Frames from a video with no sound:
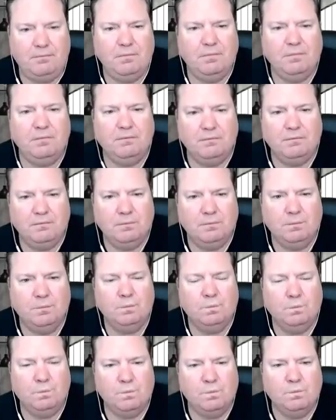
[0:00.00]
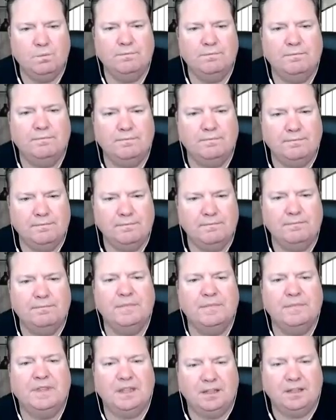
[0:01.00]

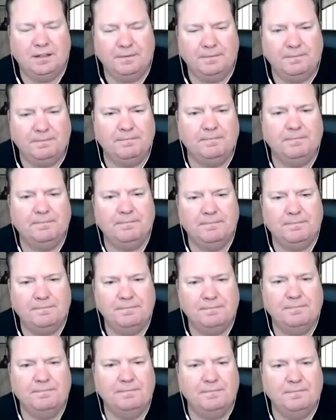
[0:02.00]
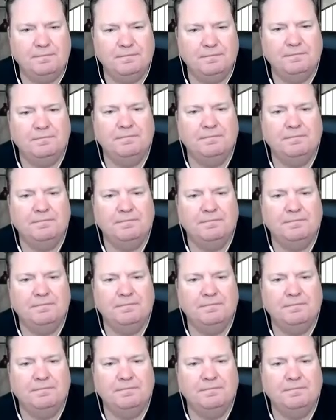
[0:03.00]
No words are spoken by the person on screen.